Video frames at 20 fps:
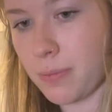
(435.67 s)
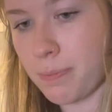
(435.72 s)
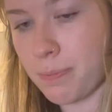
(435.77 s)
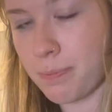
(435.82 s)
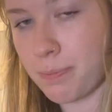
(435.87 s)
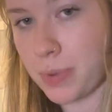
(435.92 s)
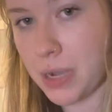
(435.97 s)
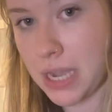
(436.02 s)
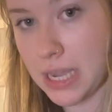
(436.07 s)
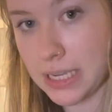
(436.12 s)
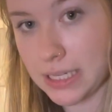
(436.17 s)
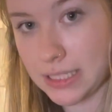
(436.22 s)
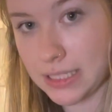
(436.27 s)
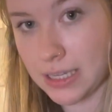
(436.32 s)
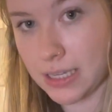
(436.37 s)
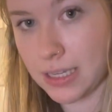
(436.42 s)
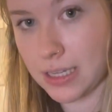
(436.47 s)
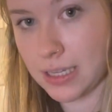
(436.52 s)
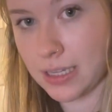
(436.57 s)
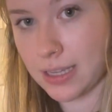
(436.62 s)
But
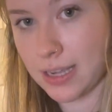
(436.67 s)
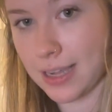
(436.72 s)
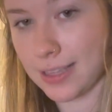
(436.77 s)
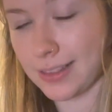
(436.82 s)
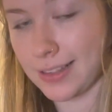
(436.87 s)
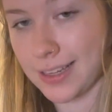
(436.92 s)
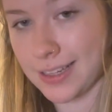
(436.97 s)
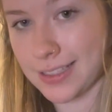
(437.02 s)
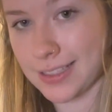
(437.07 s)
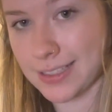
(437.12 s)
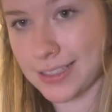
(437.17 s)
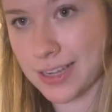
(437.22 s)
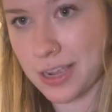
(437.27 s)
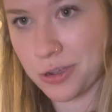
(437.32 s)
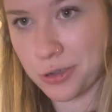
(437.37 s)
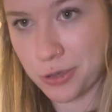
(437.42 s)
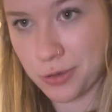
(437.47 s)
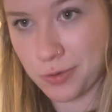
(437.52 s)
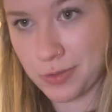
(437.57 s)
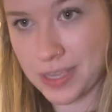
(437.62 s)
I'd like to
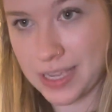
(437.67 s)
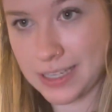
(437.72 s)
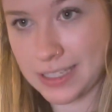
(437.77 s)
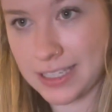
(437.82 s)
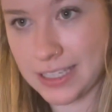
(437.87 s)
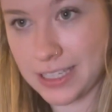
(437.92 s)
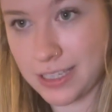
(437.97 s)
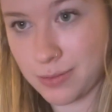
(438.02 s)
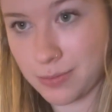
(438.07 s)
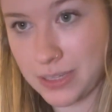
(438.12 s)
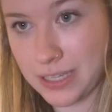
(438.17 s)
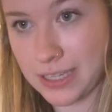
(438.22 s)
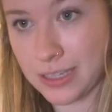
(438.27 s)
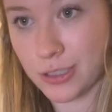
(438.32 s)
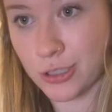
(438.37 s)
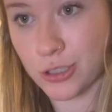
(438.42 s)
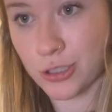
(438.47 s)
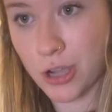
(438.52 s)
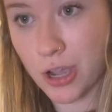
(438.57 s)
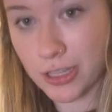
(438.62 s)
tell you that TB
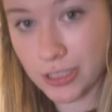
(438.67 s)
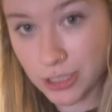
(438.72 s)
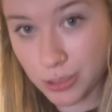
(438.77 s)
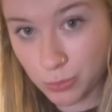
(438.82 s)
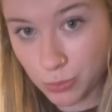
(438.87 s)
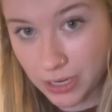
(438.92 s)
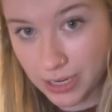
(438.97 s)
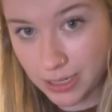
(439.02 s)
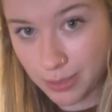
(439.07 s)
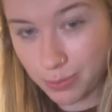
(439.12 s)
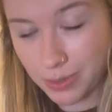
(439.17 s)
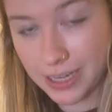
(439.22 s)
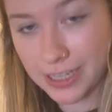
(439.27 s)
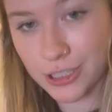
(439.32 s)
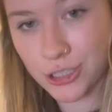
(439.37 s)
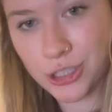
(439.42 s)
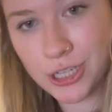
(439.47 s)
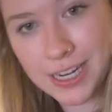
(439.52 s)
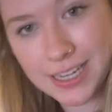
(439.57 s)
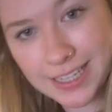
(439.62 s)
is not spread by
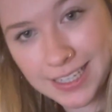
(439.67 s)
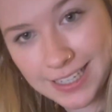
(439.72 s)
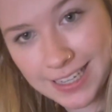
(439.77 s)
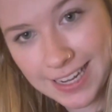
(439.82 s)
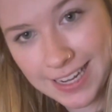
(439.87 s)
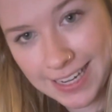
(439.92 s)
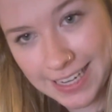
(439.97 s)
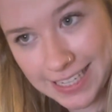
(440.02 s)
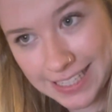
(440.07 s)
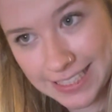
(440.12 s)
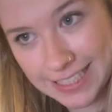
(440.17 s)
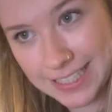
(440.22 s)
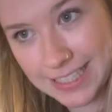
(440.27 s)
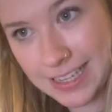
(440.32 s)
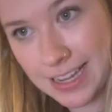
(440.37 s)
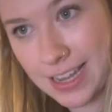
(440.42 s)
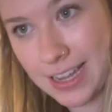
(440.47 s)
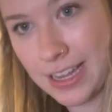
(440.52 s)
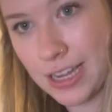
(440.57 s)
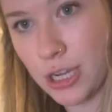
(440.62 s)
shaking hands,
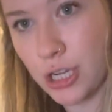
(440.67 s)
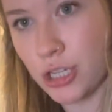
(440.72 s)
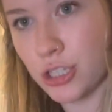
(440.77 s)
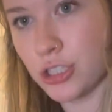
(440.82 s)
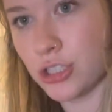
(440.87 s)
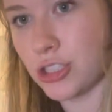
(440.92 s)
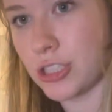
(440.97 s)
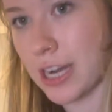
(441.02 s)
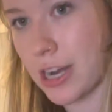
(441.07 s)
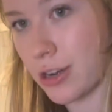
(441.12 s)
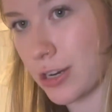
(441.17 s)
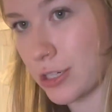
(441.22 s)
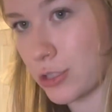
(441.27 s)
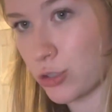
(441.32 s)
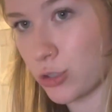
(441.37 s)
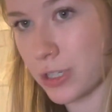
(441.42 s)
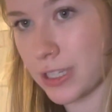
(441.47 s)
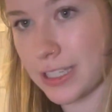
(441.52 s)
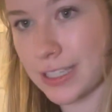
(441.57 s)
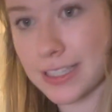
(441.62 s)
sharing
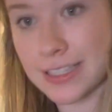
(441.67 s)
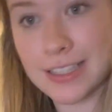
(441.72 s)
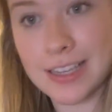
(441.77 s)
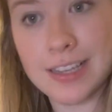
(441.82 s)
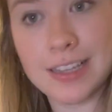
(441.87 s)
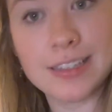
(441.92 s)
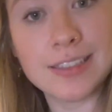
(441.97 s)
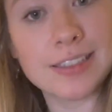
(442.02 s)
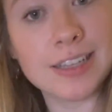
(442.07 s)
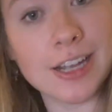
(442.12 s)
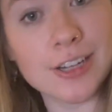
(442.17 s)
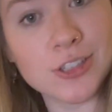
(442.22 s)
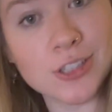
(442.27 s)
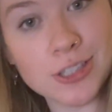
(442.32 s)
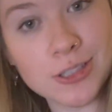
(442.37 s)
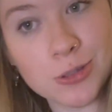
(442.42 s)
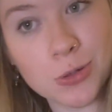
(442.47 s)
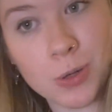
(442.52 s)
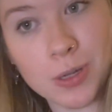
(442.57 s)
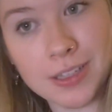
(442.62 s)
drinks,
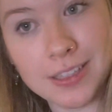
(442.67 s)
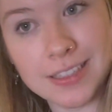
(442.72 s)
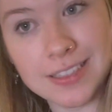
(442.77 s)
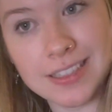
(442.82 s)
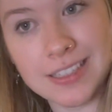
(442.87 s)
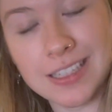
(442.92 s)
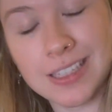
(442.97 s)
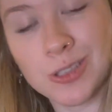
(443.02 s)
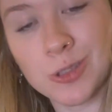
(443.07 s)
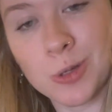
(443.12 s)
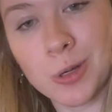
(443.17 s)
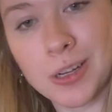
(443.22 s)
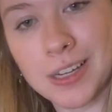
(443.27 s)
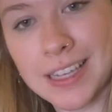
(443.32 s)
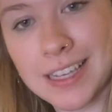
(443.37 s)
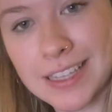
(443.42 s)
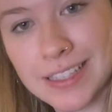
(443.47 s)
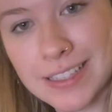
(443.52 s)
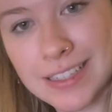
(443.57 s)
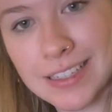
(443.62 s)
touching toilet seats, or
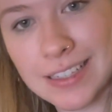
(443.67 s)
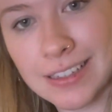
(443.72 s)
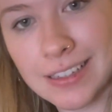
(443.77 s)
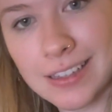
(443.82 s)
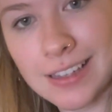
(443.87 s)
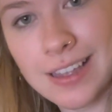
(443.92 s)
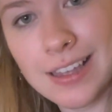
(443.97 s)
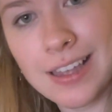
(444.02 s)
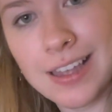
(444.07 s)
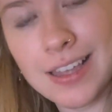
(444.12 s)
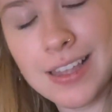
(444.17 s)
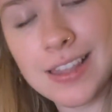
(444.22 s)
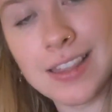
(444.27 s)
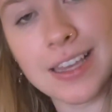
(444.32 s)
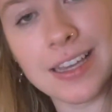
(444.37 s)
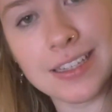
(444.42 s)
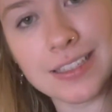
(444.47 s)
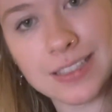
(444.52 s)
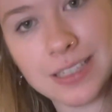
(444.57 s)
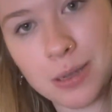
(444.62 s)
kissing,
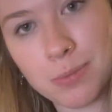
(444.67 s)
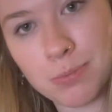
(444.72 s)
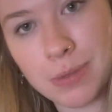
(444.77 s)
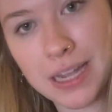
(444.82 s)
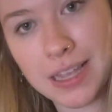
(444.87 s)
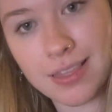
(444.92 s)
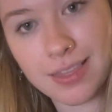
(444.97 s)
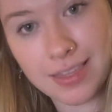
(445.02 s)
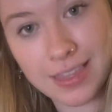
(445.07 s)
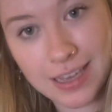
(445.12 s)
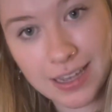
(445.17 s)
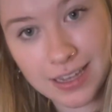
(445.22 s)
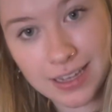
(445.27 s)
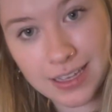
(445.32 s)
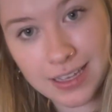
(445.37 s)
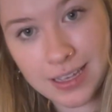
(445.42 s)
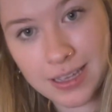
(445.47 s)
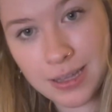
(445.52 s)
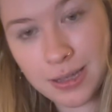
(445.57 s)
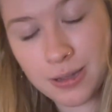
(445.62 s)
like some might
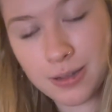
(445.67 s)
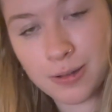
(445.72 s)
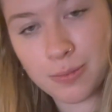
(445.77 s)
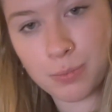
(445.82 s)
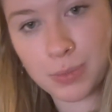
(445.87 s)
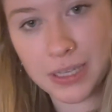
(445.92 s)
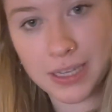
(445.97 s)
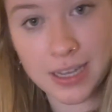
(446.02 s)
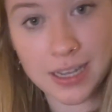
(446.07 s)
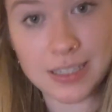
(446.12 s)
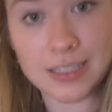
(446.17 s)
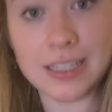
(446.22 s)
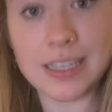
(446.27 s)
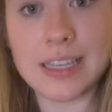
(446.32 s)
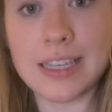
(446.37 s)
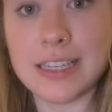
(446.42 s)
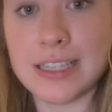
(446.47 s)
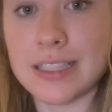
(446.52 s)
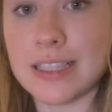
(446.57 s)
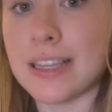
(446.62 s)
think, because it
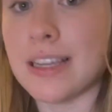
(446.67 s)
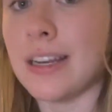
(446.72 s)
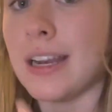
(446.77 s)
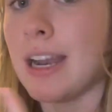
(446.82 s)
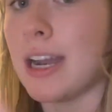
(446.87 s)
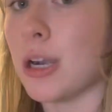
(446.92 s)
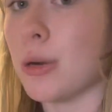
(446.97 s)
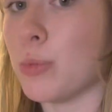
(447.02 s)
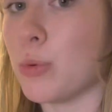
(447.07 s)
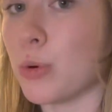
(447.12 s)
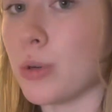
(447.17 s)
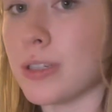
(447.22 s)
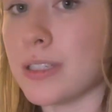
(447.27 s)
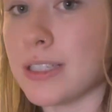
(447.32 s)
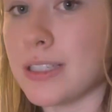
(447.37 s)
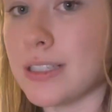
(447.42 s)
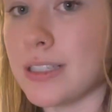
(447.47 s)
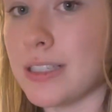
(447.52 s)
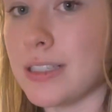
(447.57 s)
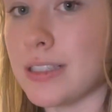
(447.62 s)
is an airborne
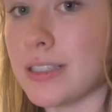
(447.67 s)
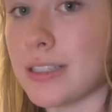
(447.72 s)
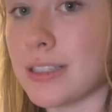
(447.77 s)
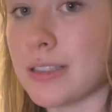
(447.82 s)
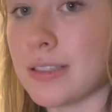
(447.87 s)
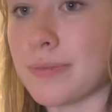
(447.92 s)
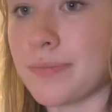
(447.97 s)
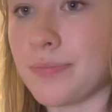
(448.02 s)
disease.